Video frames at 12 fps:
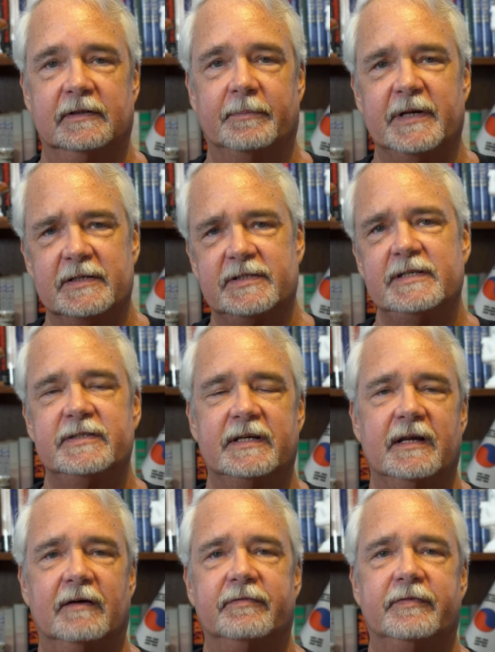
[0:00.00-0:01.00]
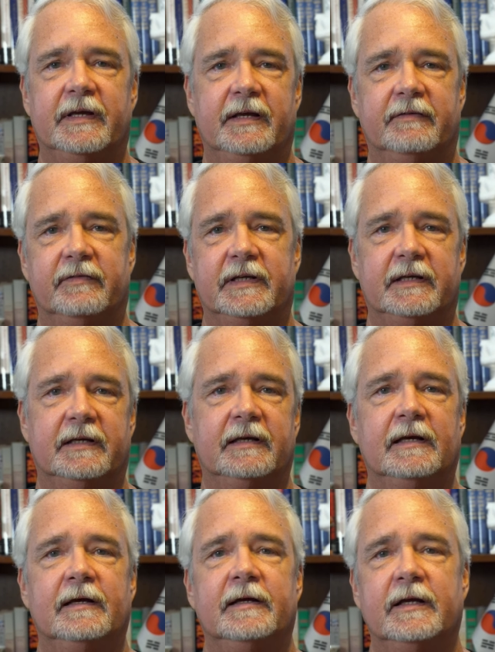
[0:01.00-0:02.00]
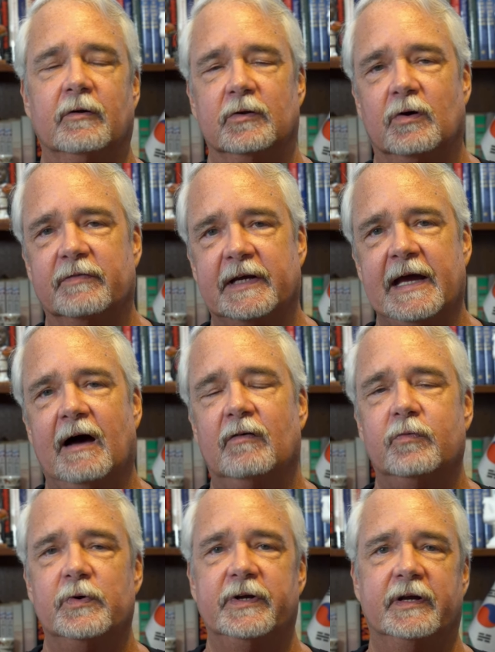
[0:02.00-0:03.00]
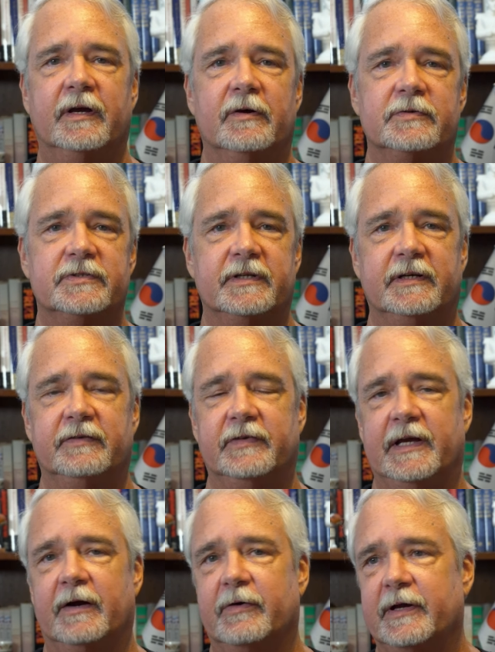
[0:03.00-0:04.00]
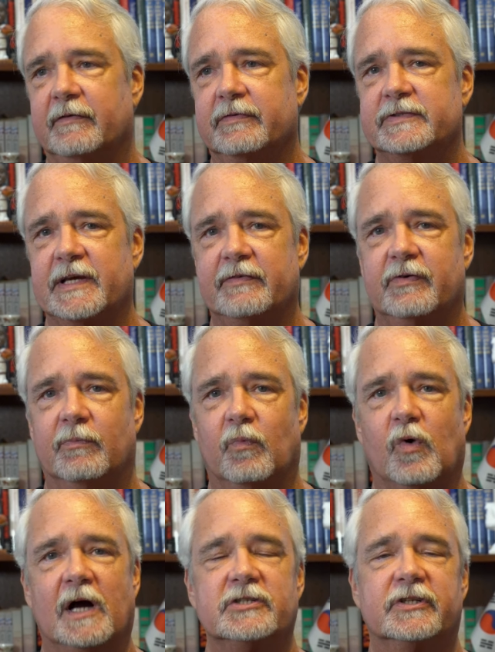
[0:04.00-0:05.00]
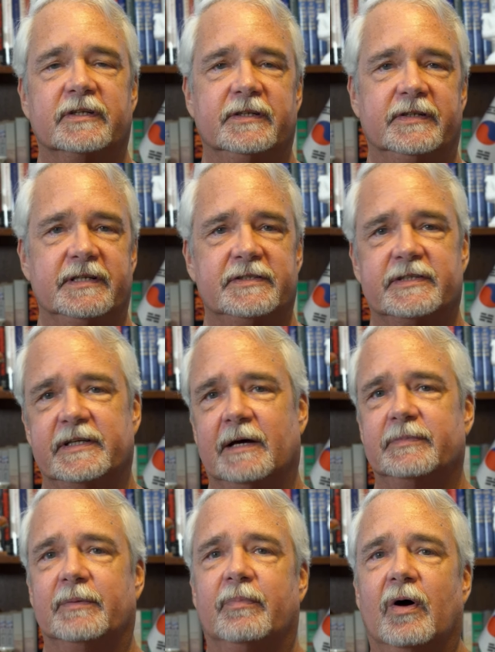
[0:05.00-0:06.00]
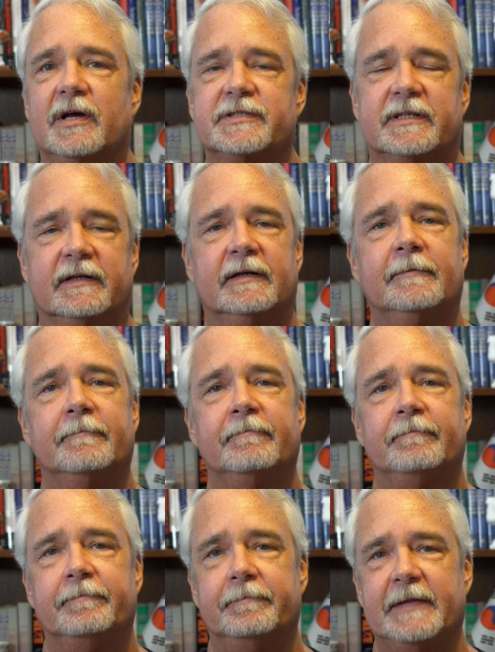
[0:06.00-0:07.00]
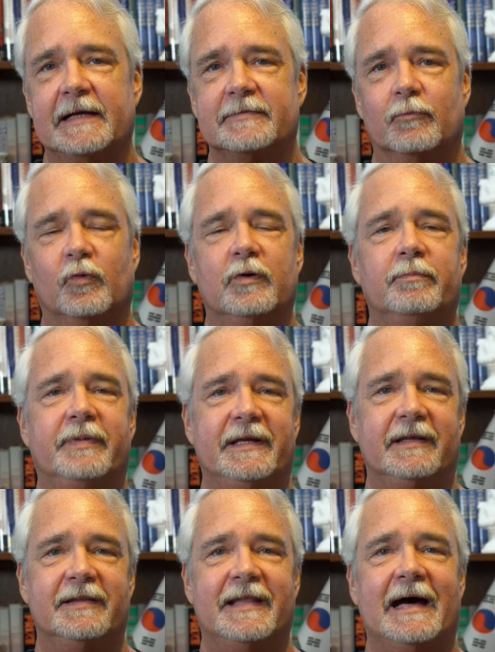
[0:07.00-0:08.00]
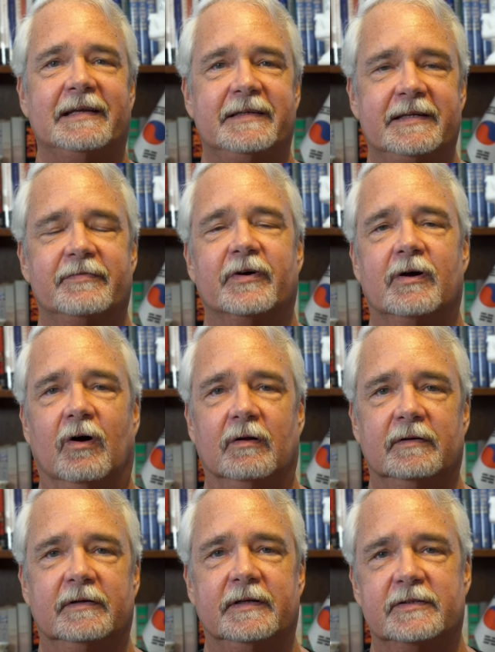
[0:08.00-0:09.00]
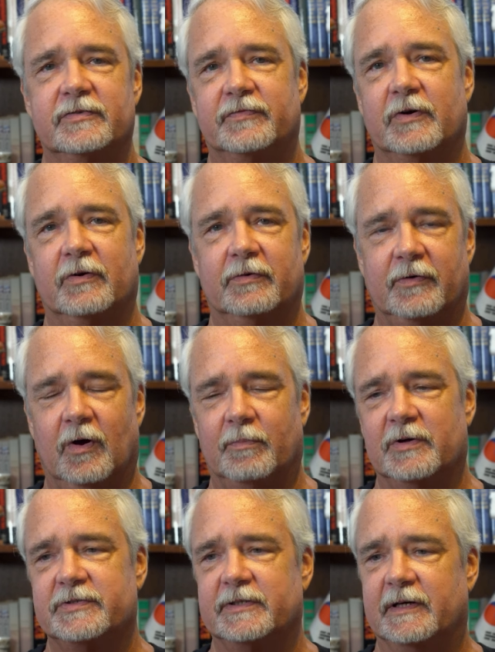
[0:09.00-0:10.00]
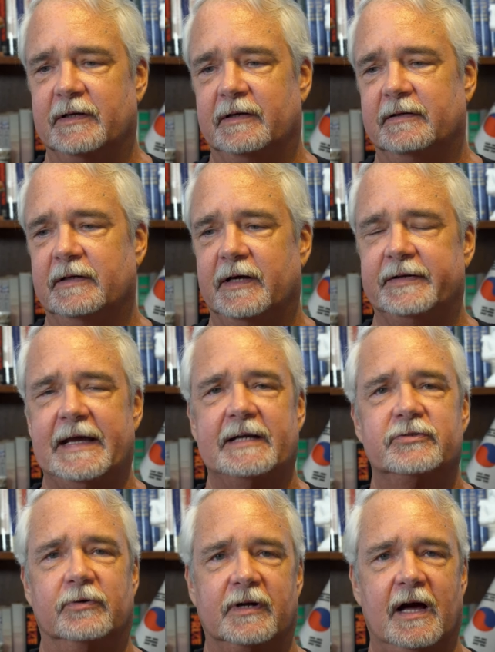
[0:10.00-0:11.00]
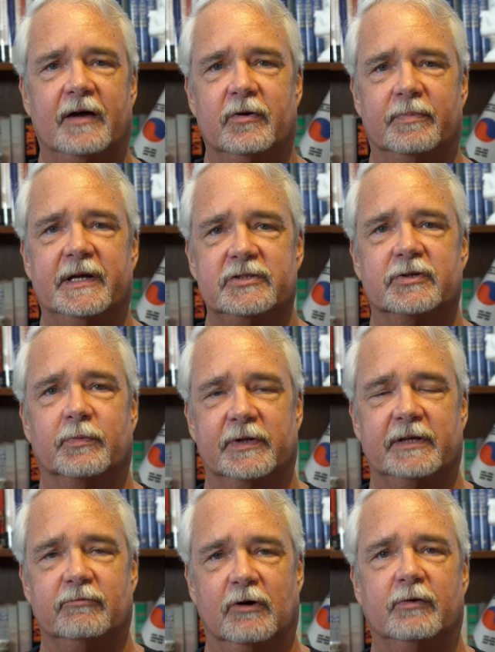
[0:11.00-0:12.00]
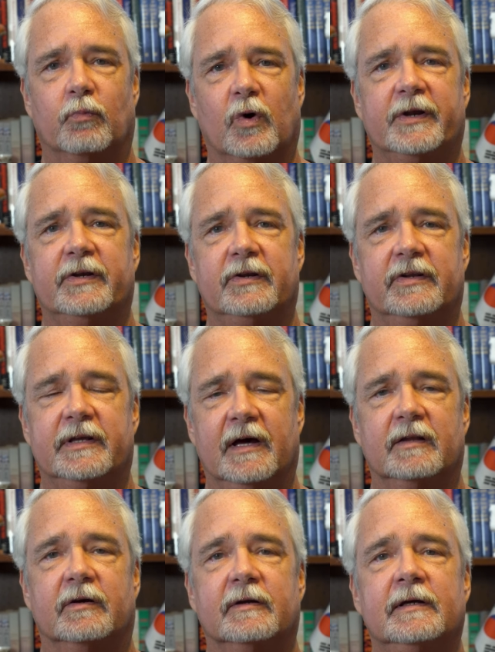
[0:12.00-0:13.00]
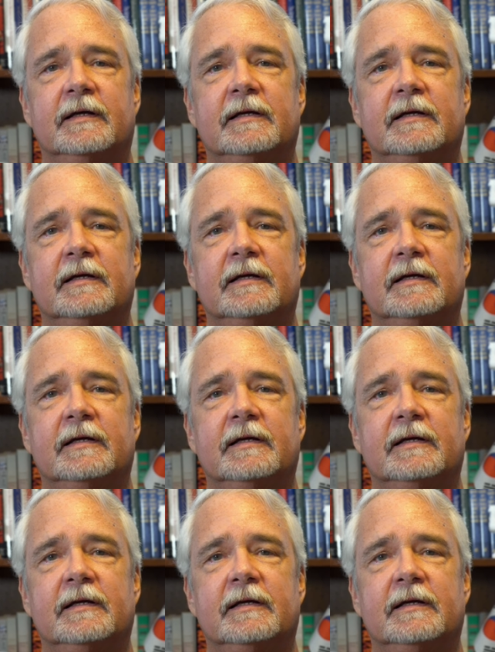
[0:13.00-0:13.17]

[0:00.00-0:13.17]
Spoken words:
I mean, it's easy enough in the, you know, along the California coast and in the area, say, from Washington, D.C. up to Boston. That wouldn't be that difficult. They're almost a natural conurbation where they run one into the other.